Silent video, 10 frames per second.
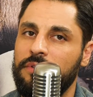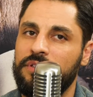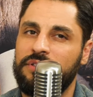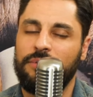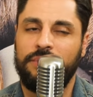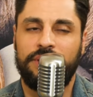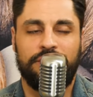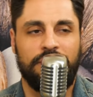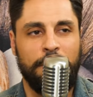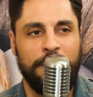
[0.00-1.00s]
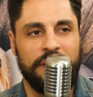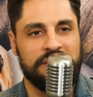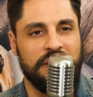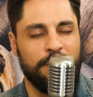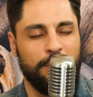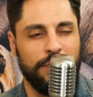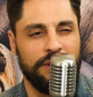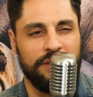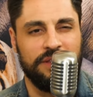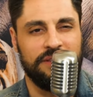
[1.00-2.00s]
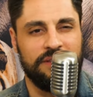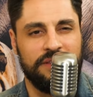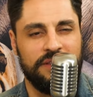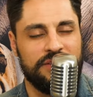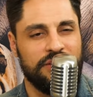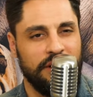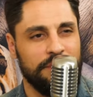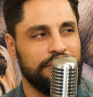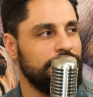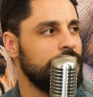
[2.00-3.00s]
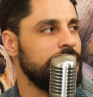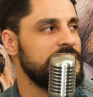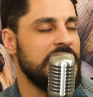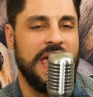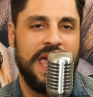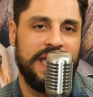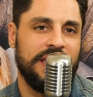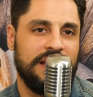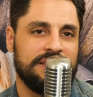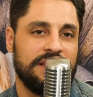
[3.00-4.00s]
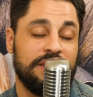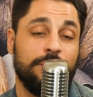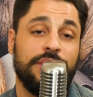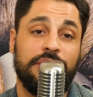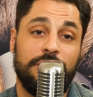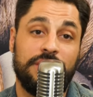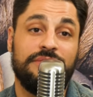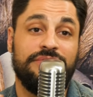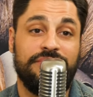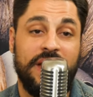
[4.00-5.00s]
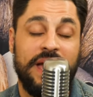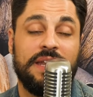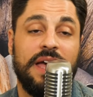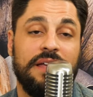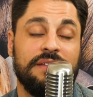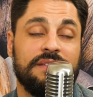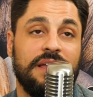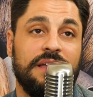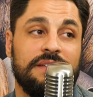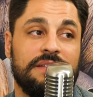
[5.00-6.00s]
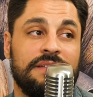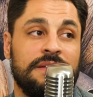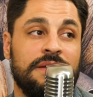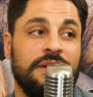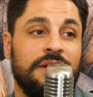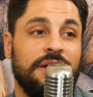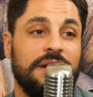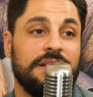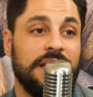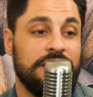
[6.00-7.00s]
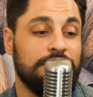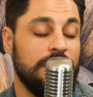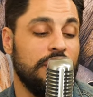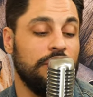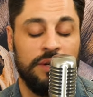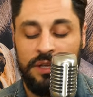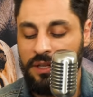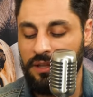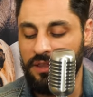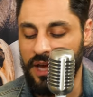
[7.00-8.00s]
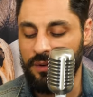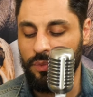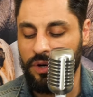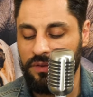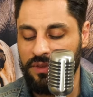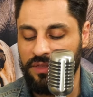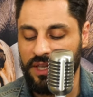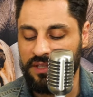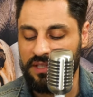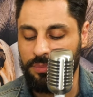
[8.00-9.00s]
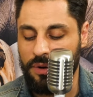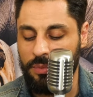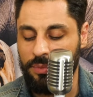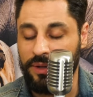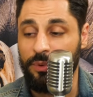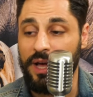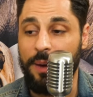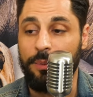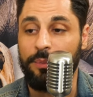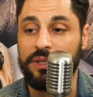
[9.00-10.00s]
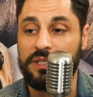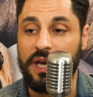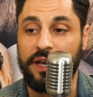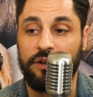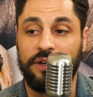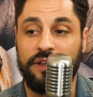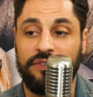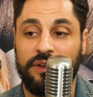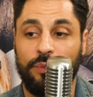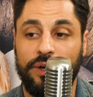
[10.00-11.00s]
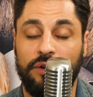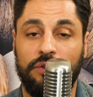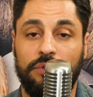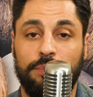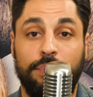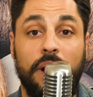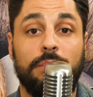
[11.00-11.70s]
the story sort of picks up where this sharpshooter is hanging outside the window, and the vet has let him know that one of the things that probably will happen with a tiger is it will